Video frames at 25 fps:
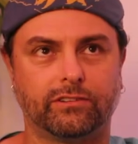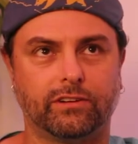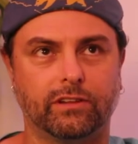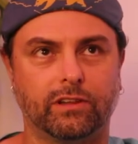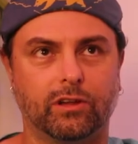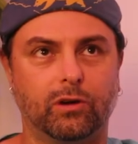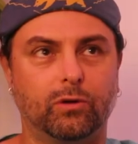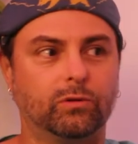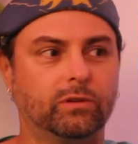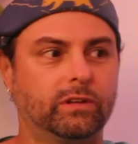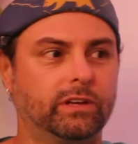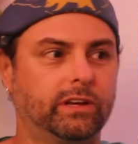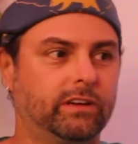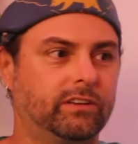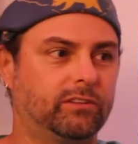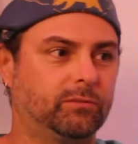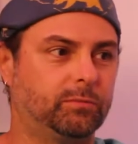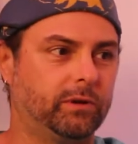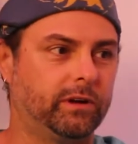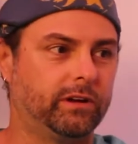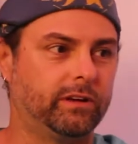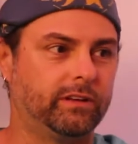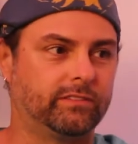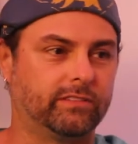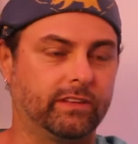a lonely
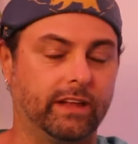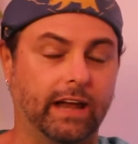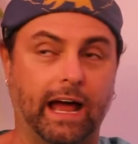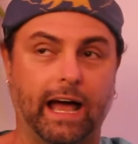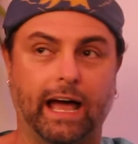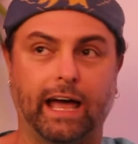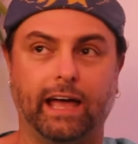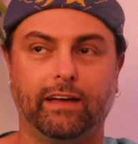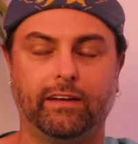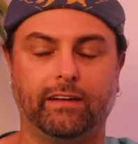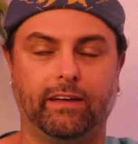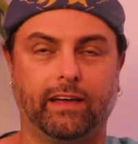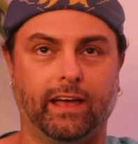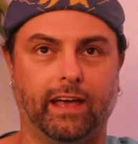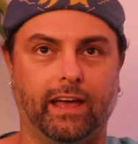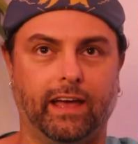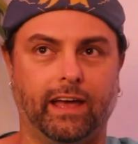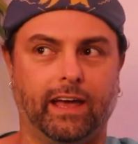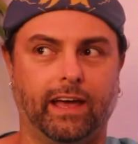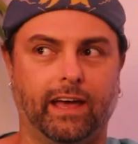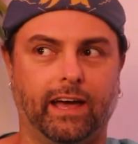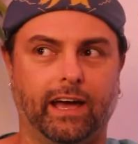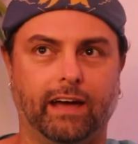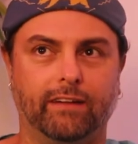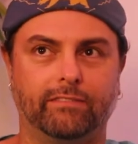experience," and I
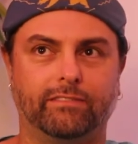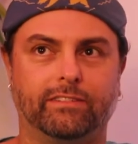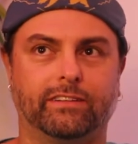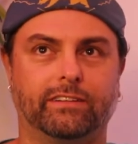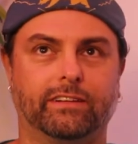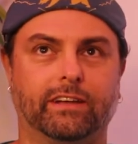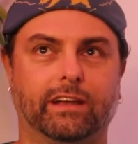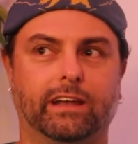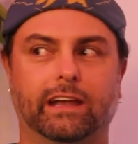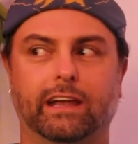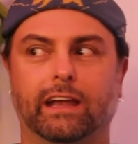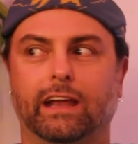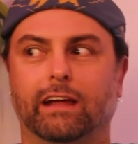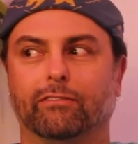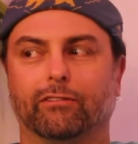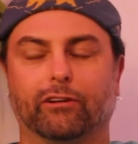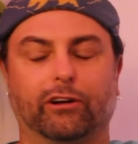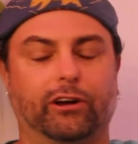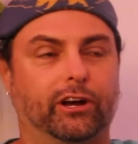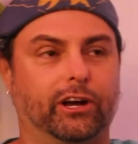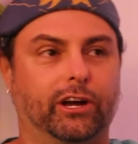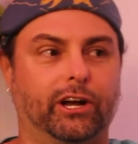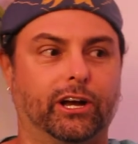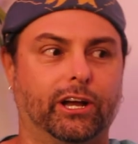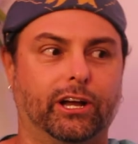I've just
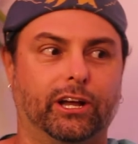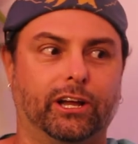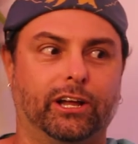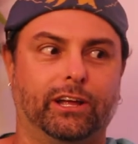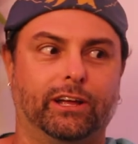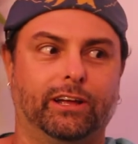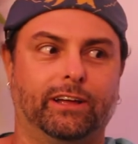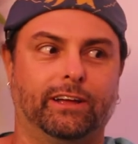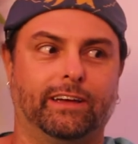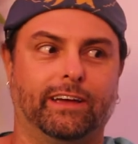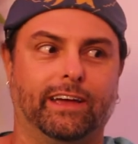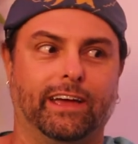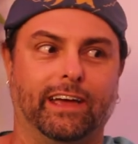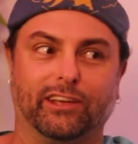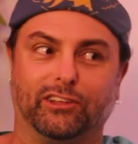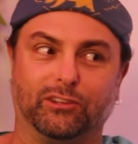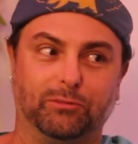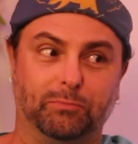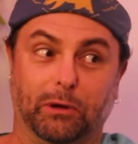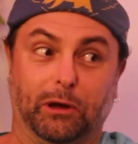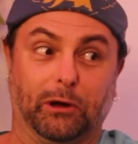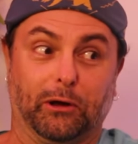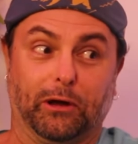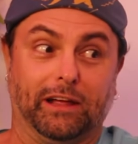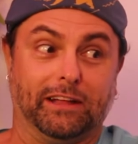never
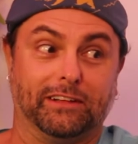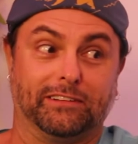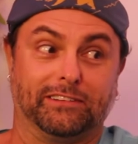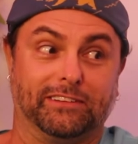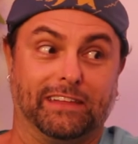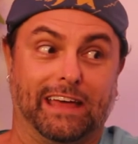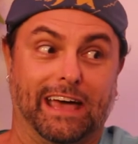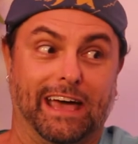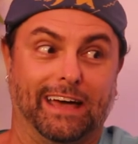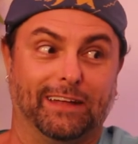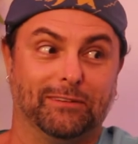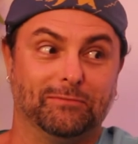experienced that